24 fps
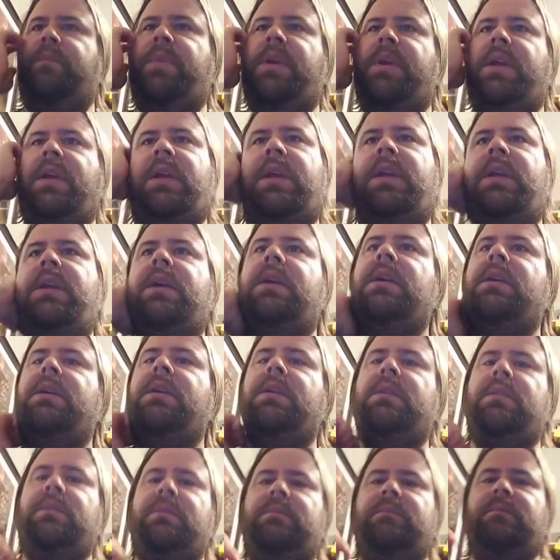big
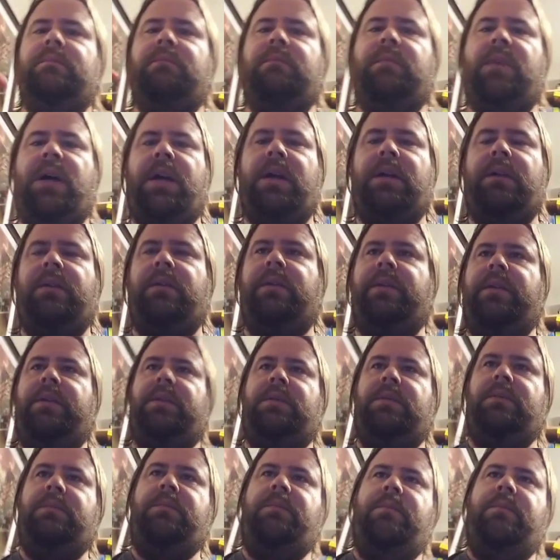model,
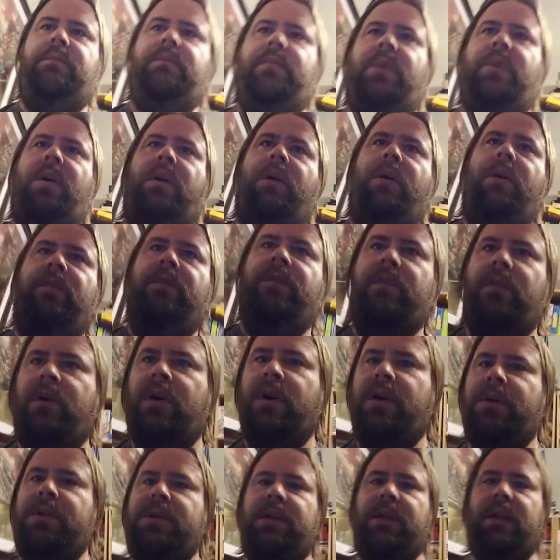this
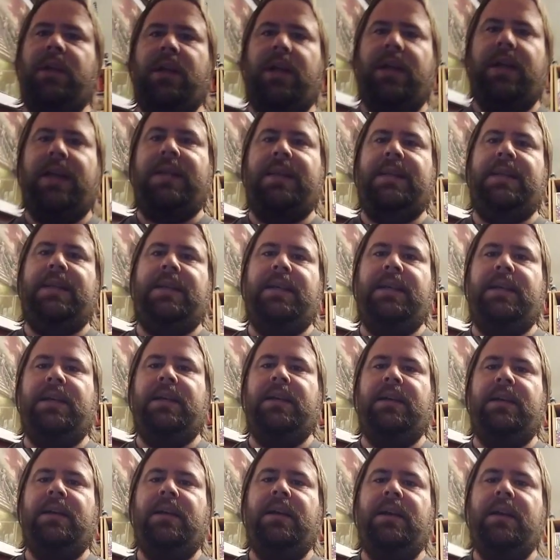overarching
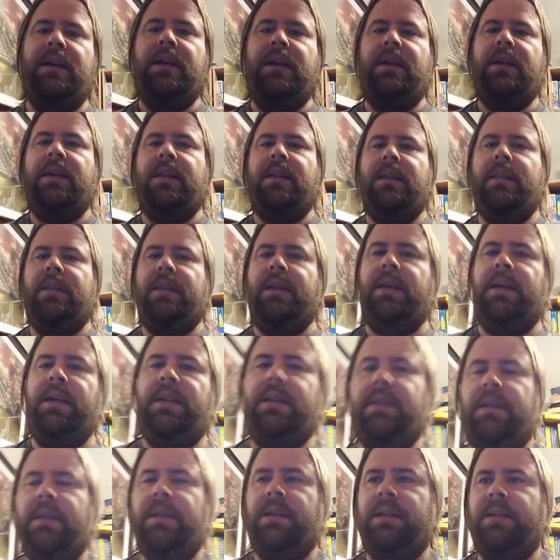idea
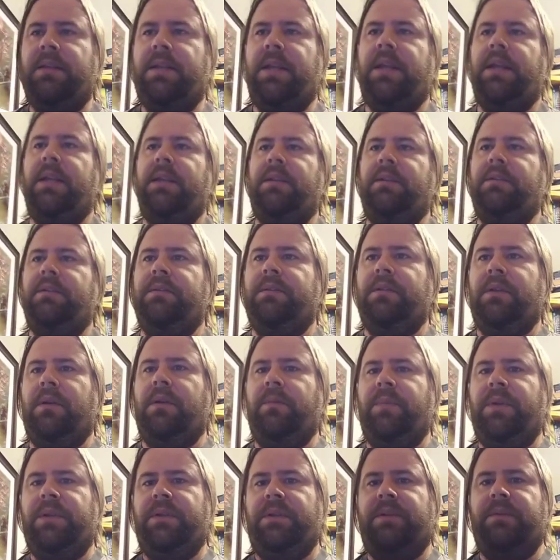that contains a
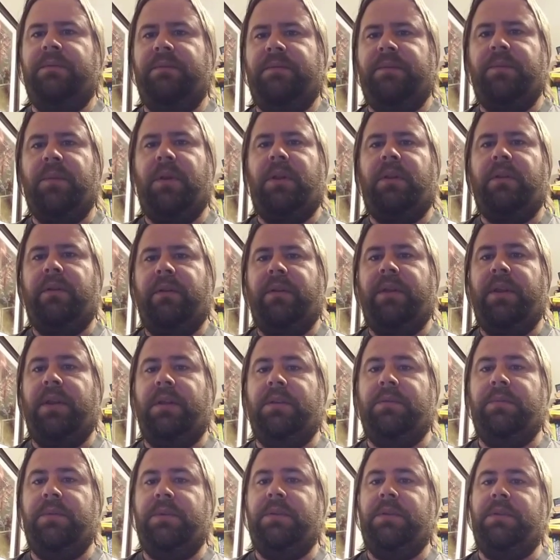bunch of smaller
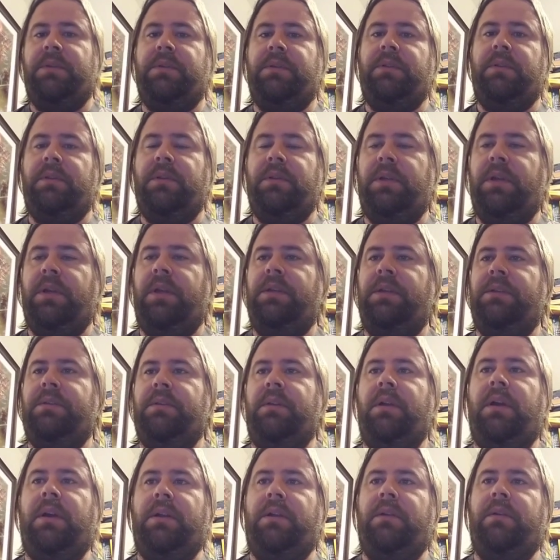things, which is
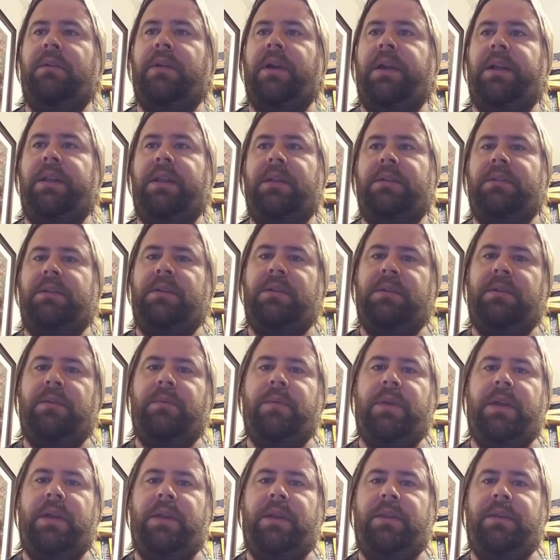not correct. That's not the
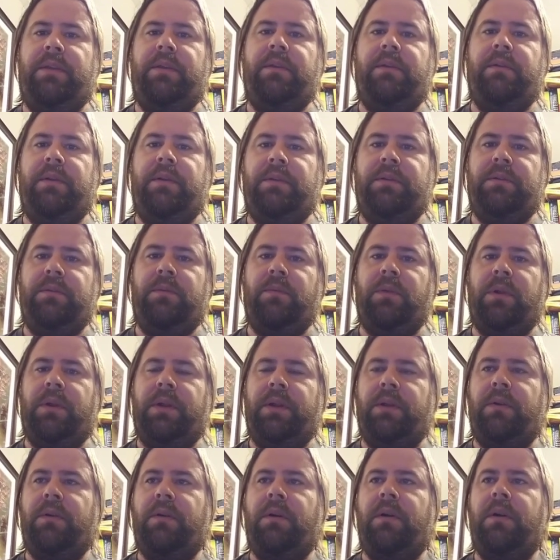way a theory should
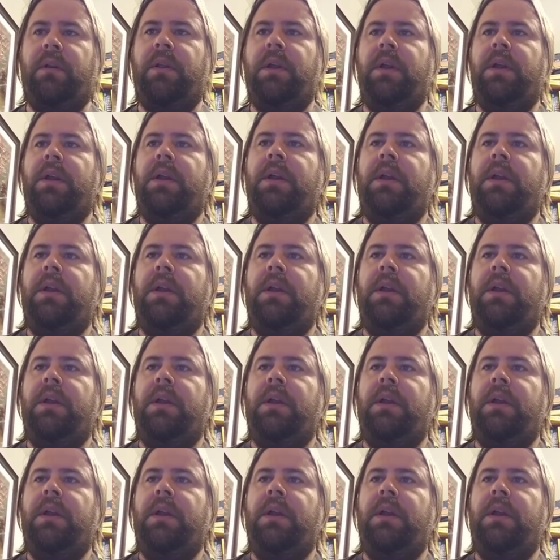work at all,